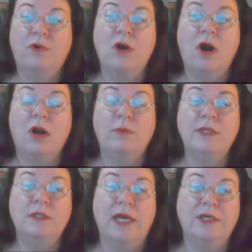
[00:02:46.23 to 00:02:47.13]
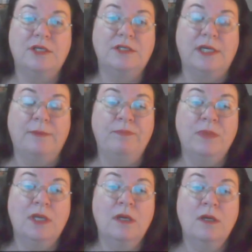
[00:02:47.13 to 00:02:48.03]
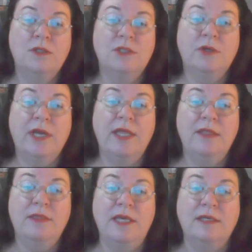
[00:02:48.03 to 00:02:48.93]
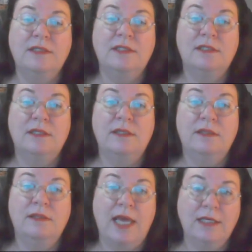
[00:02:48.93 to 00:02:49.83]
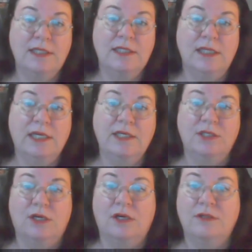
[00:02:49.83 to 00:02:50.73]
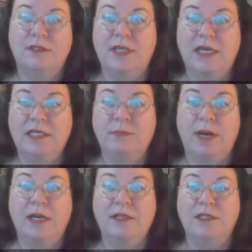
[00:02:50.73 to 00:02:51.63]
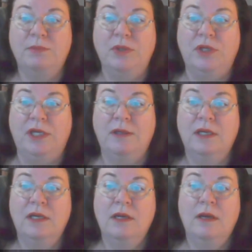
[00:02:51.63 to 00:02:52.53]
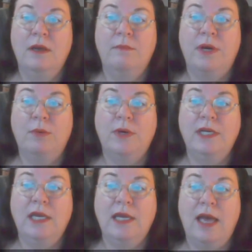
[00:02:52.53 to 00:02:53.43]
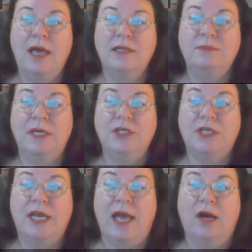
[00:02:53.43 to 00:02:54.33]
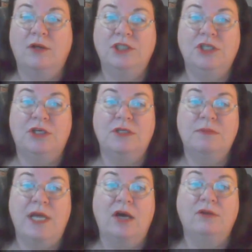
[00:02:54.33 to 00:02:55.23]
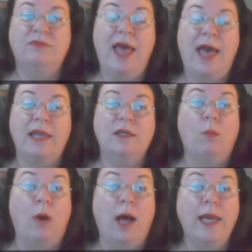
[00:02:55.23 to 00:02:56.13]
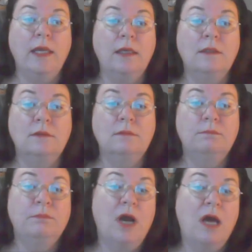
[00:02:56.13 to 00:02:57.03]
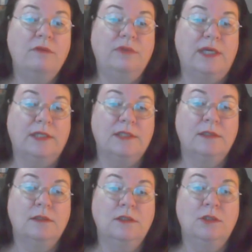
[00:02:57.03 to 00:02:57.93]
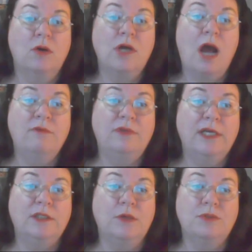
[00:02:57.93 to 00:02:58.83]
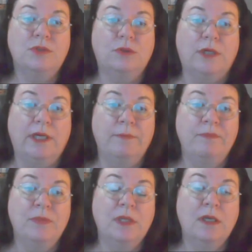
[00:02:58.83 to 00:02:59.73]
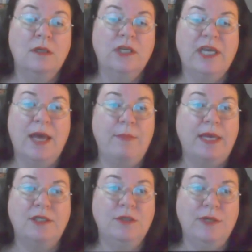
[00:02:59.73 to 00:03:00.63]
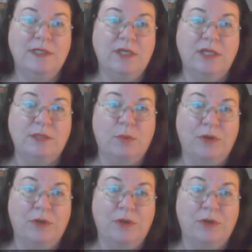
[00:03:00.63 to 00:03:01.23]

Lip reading: for a car rental agency. So Ken thanks his lucky stars that he spotted this beauty. But when he asks PJ out, she turns him down flat. Why? Conflict. No conflict, no story. Can't make it too easy on these